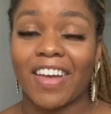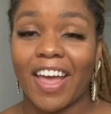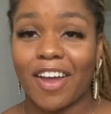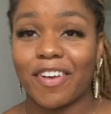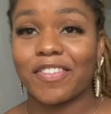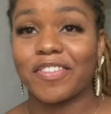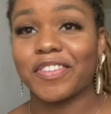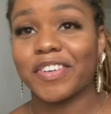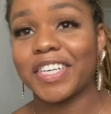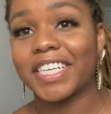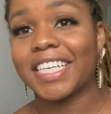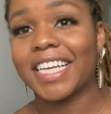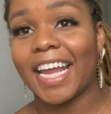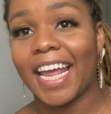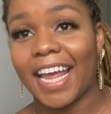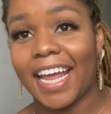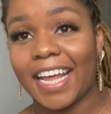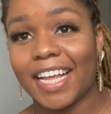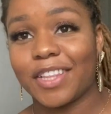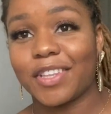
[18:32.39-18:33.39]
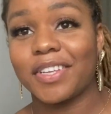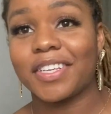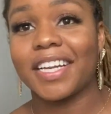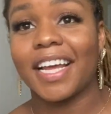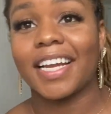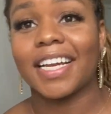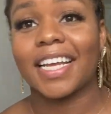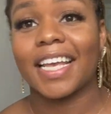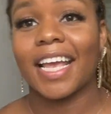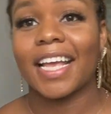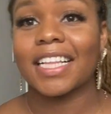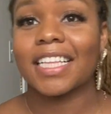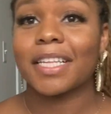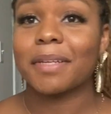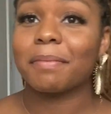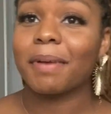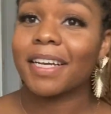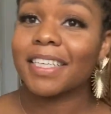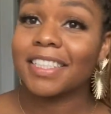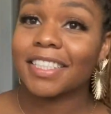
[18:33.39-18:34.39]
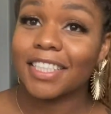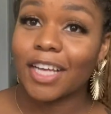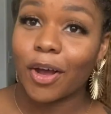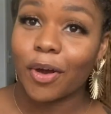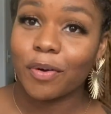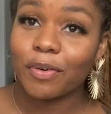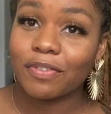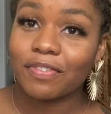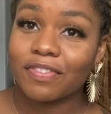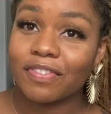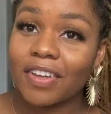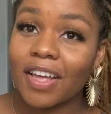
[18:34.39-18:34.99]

every day to dedicate to myself